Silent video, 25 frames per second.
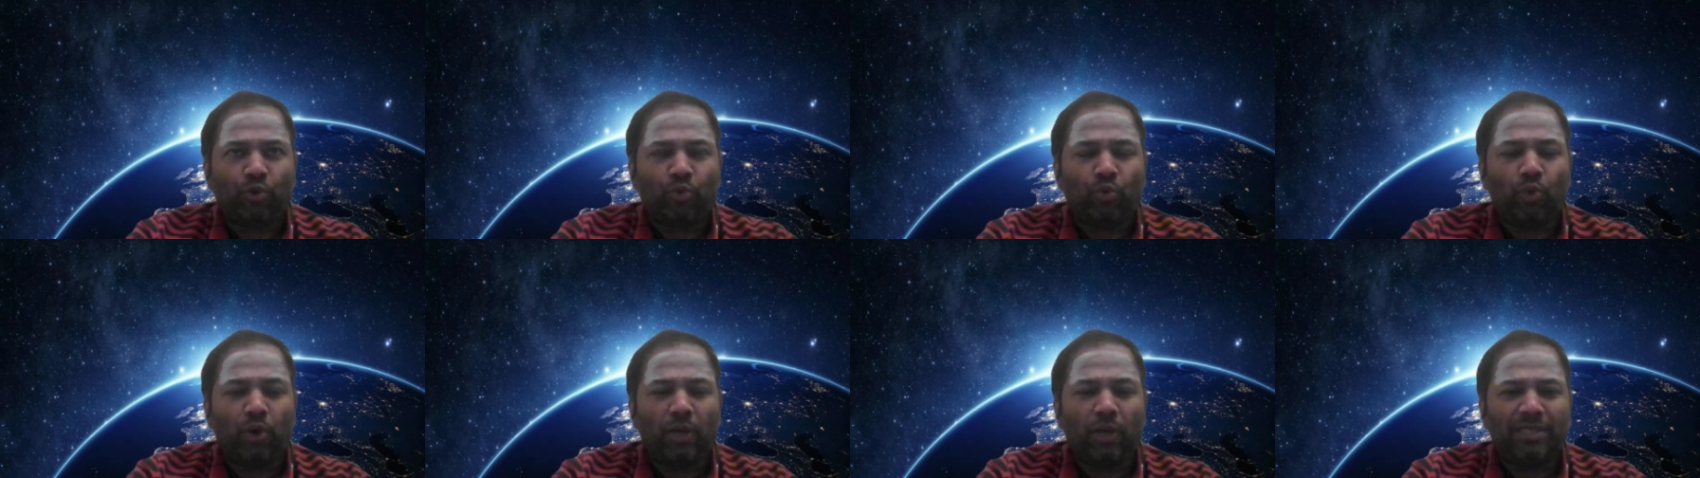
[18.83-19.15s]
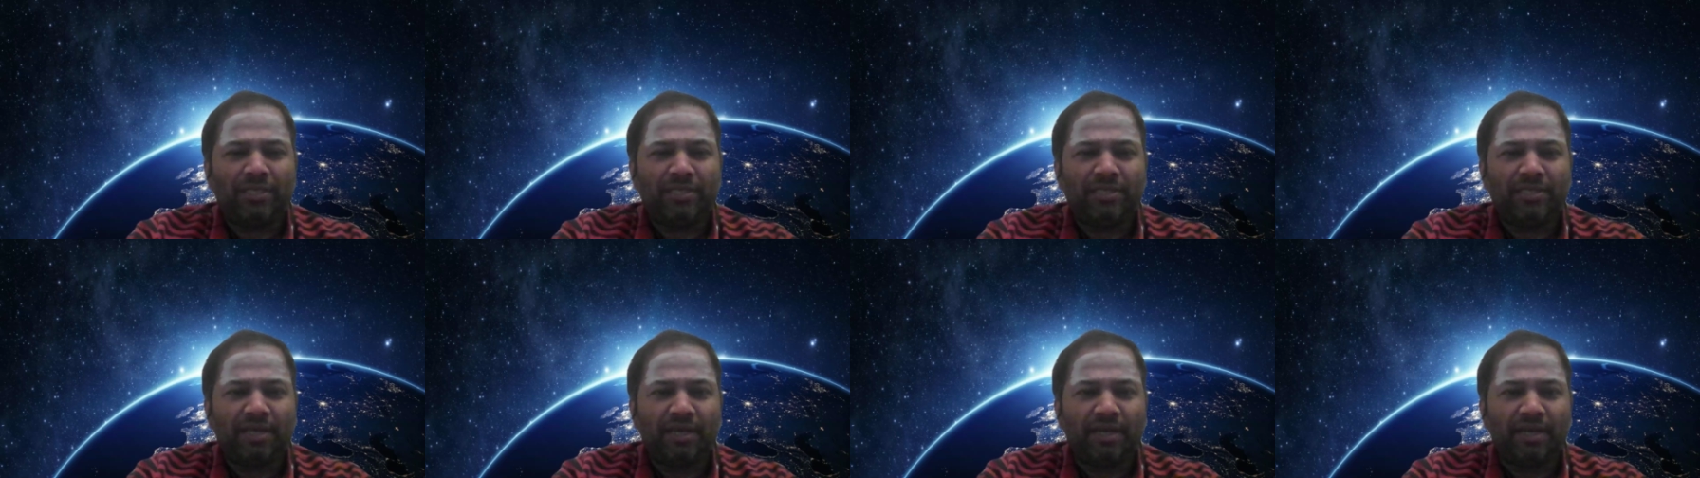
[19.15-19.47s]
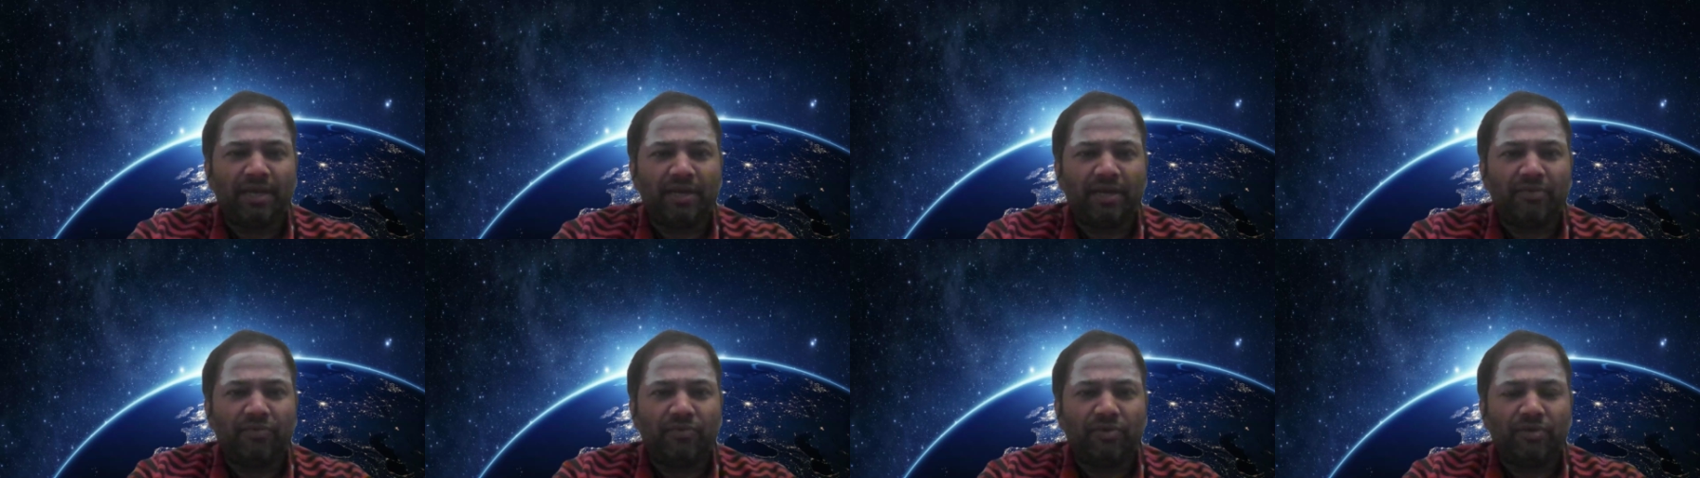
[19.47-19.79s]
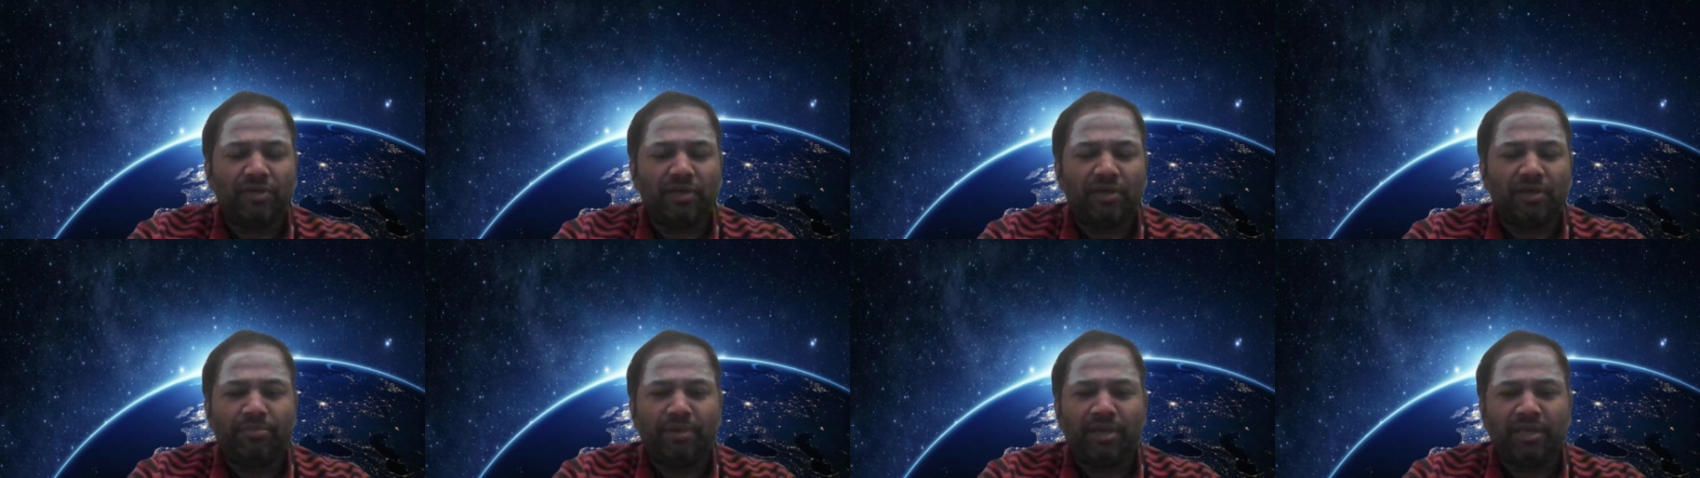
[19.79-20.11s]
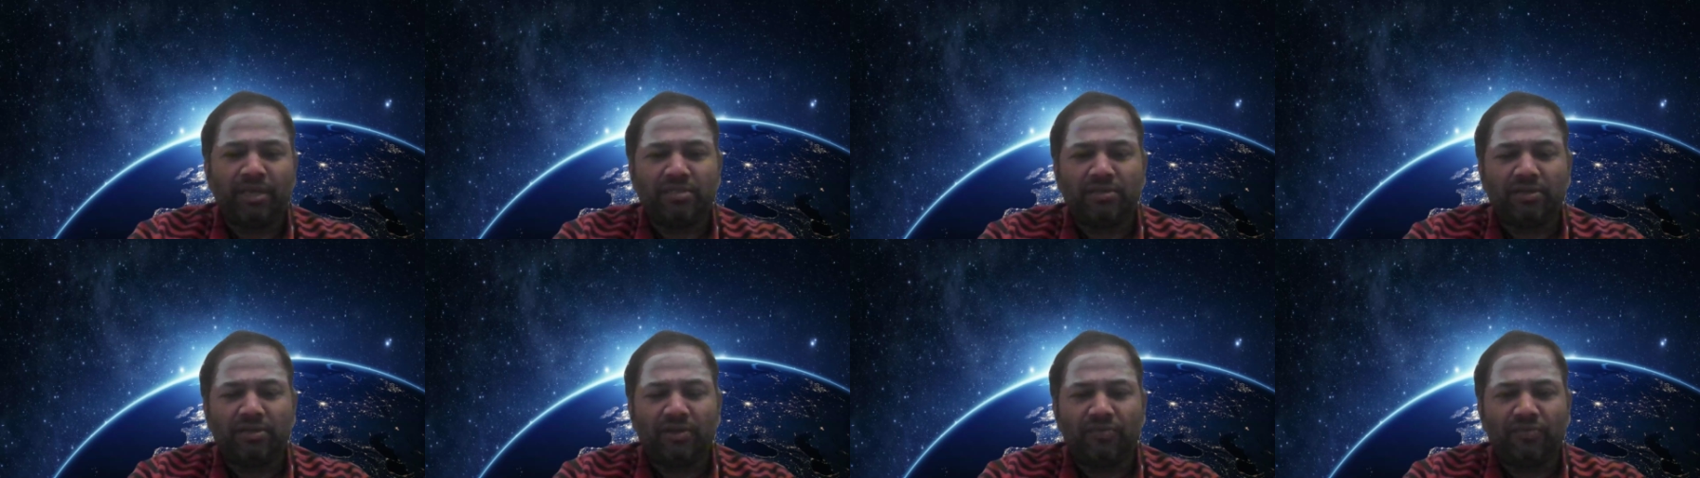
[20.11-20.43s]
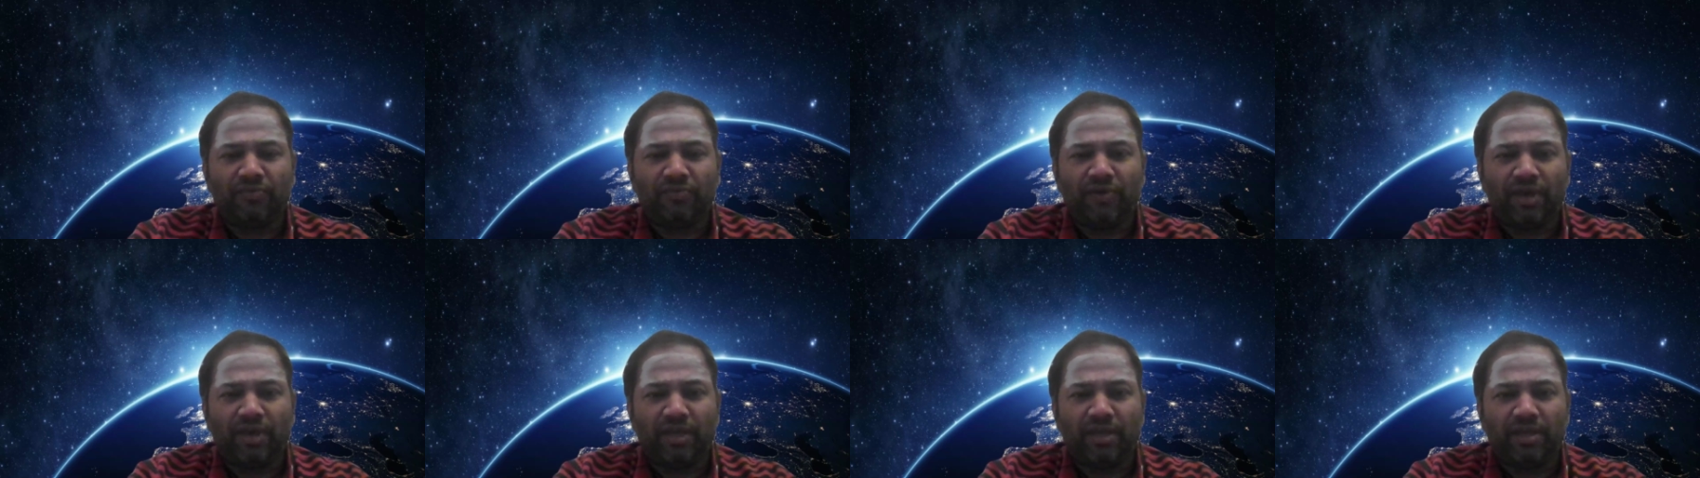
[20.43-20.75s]
One set which are based
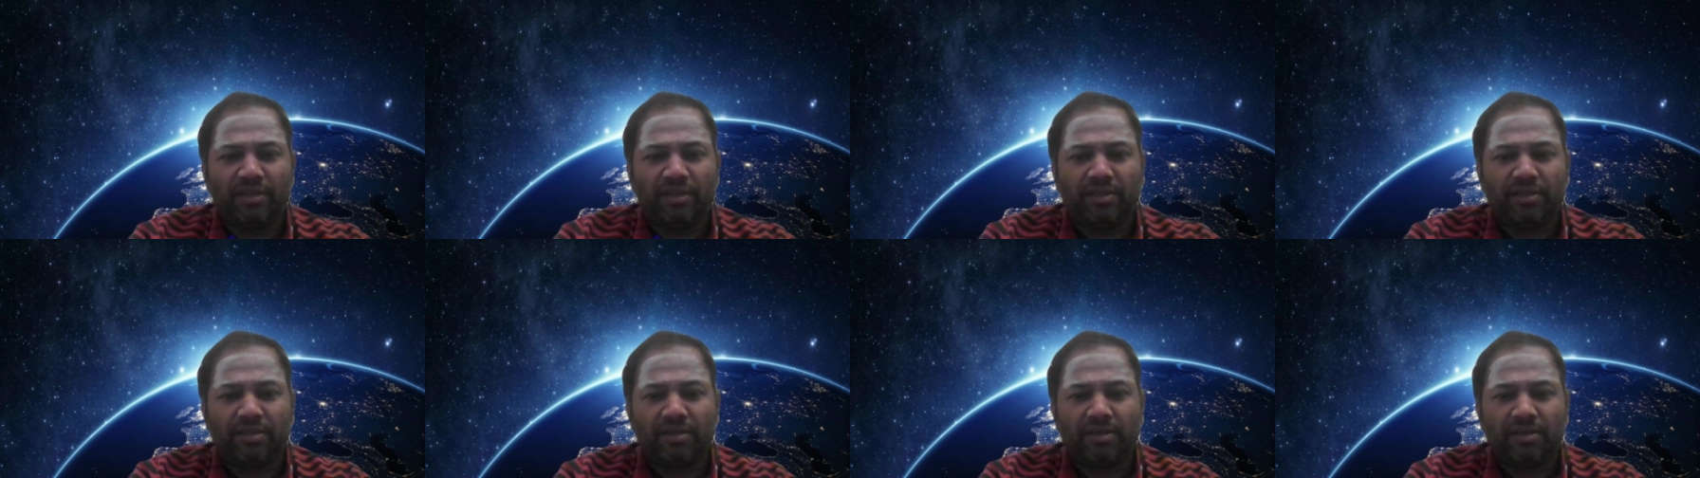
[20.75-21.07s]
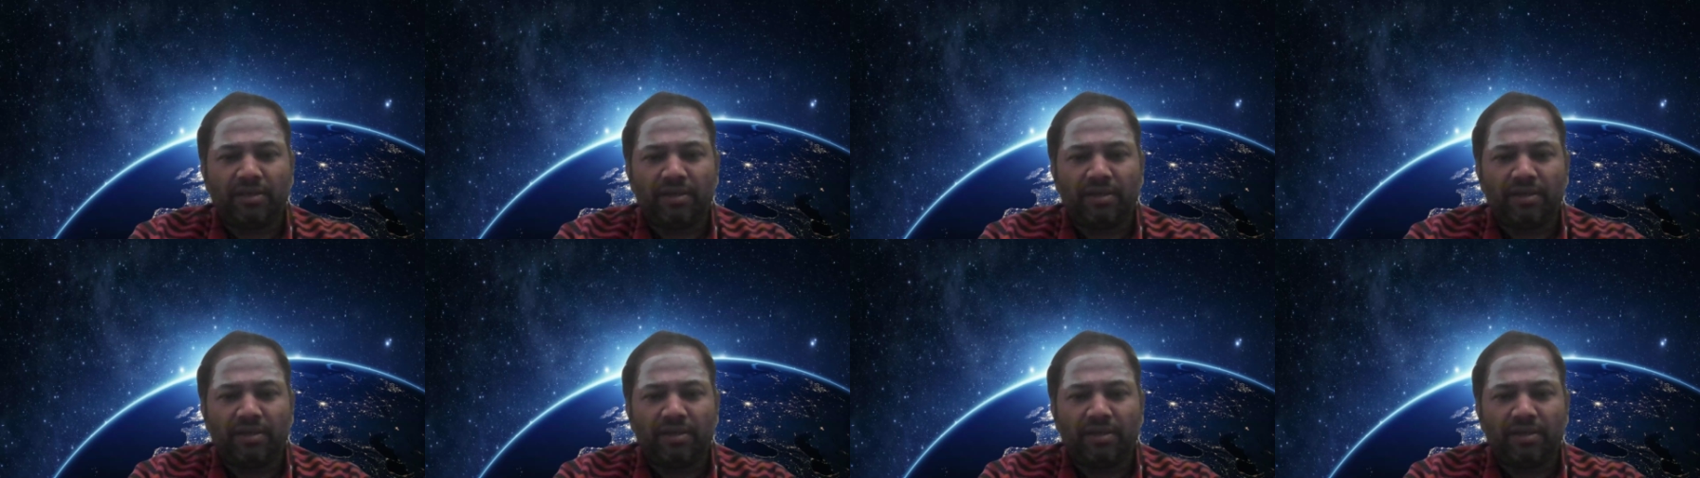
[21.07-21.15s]
on faith,